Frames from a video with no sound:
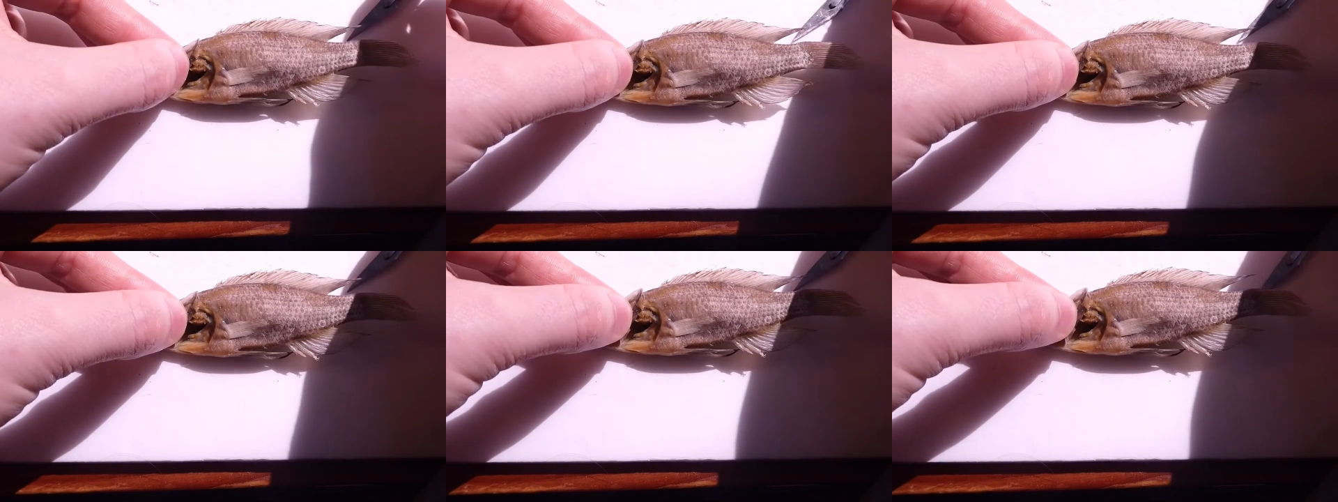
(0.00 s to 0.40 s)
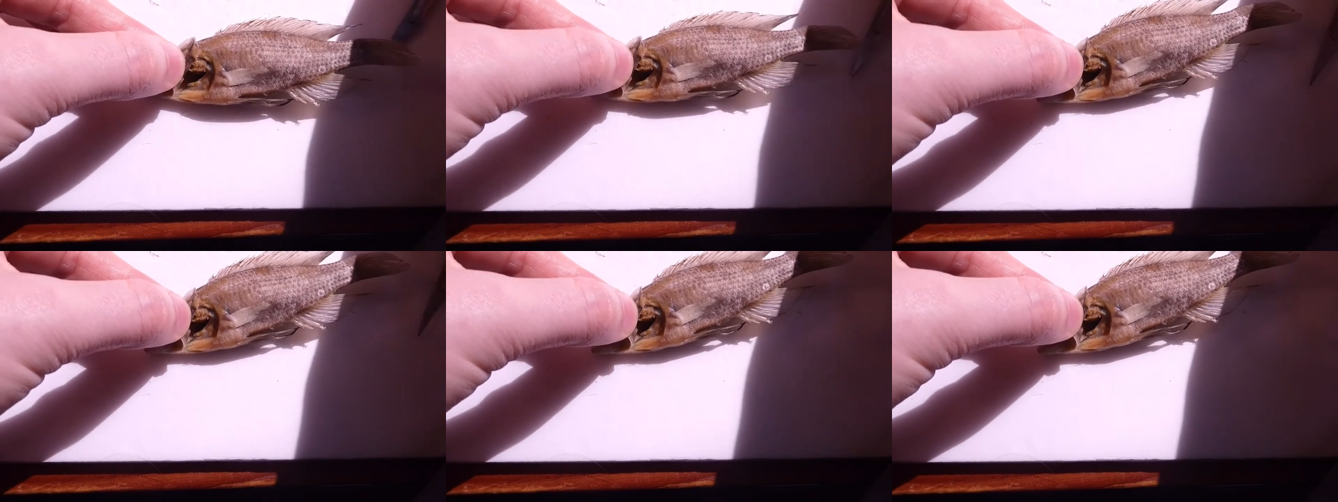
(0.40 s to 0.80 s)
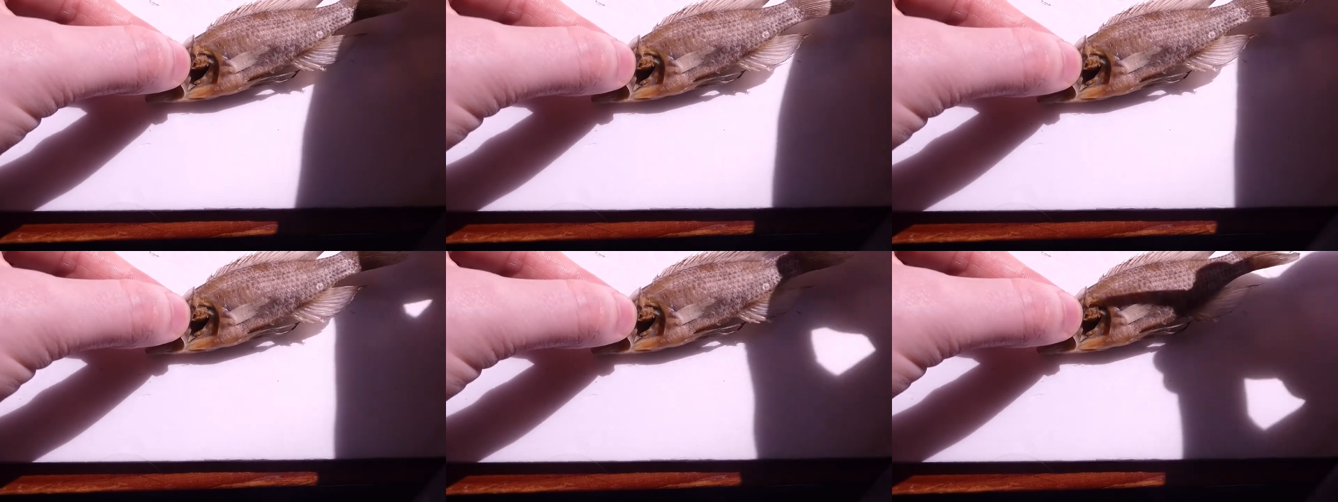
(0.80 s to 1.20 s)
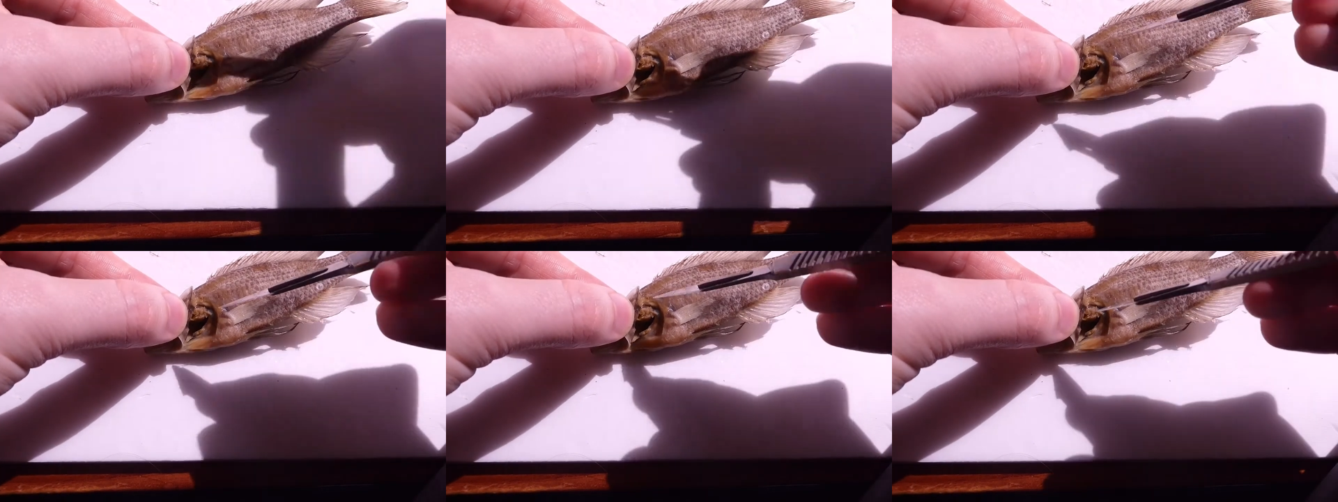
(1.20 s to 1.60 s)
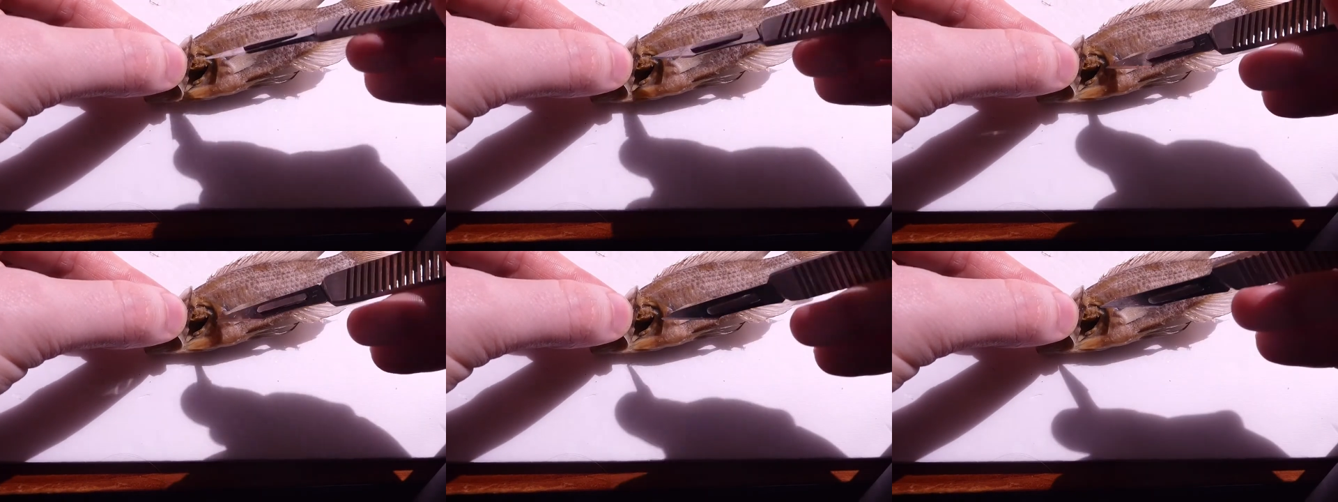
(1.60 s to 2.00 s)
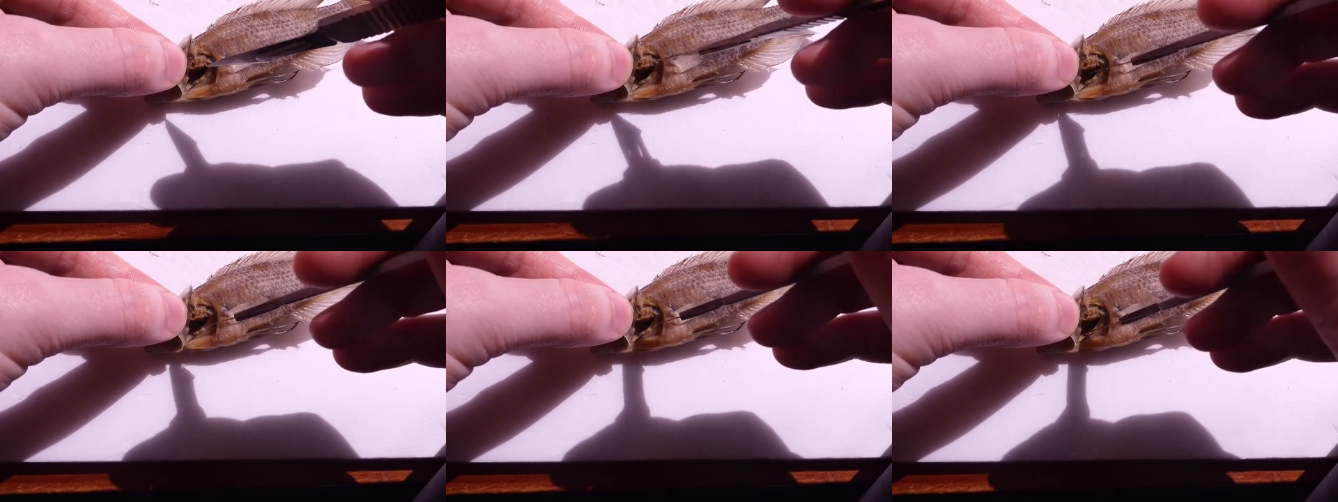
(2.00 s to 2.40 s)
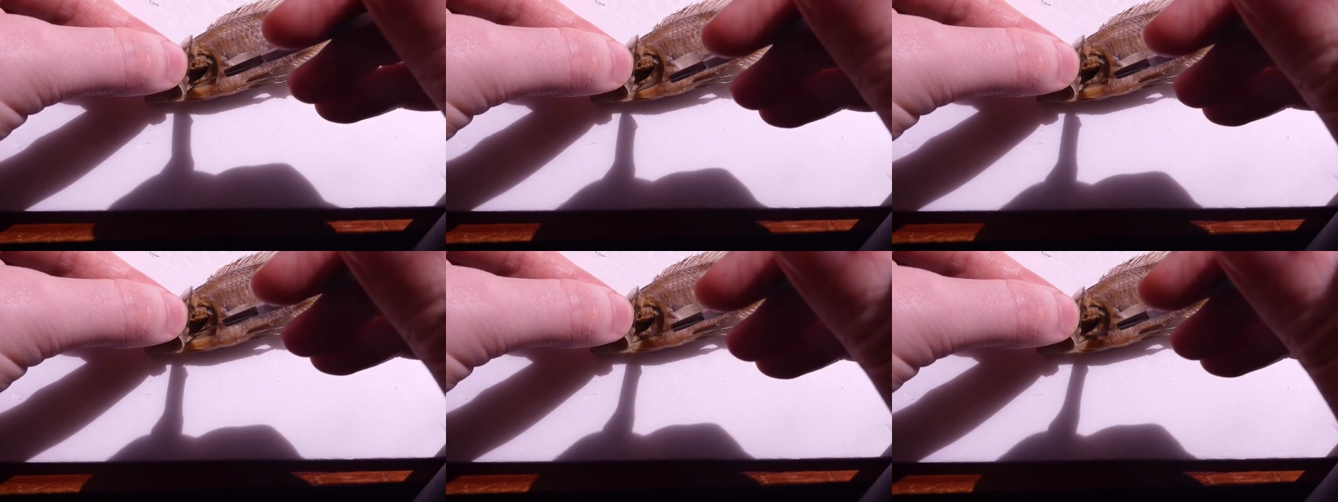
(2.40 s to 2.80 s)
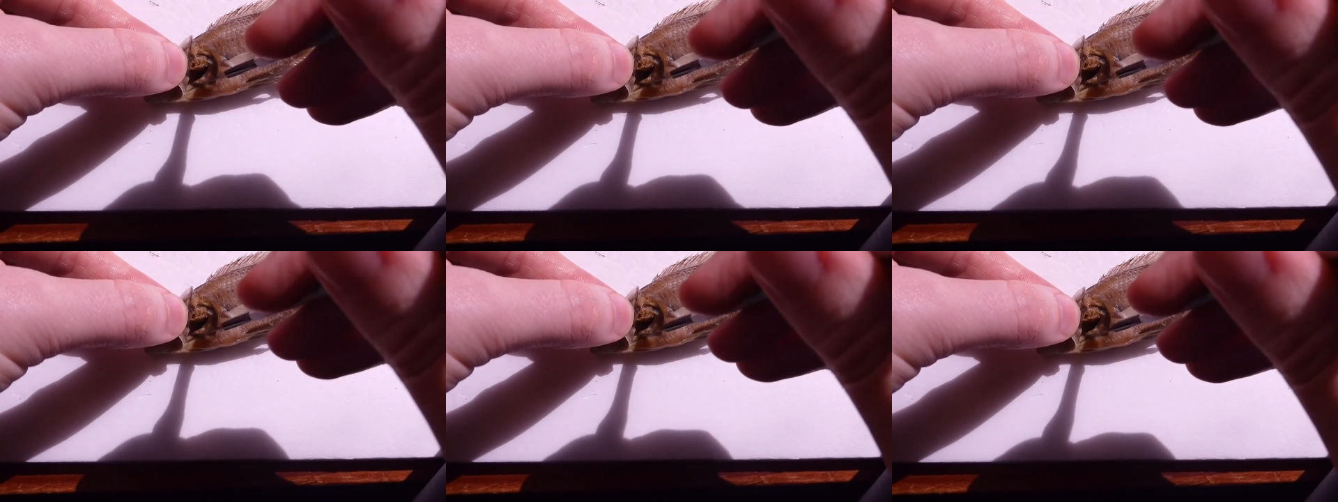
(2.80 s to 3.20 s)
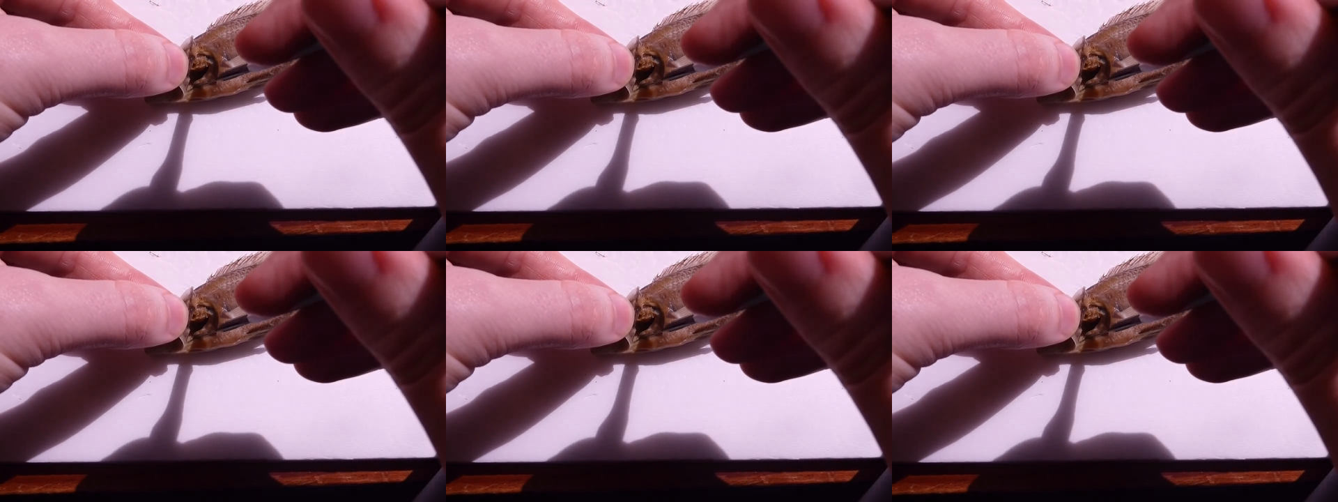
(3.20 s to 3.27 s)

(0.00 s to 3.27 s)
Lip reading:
(no speaker visible)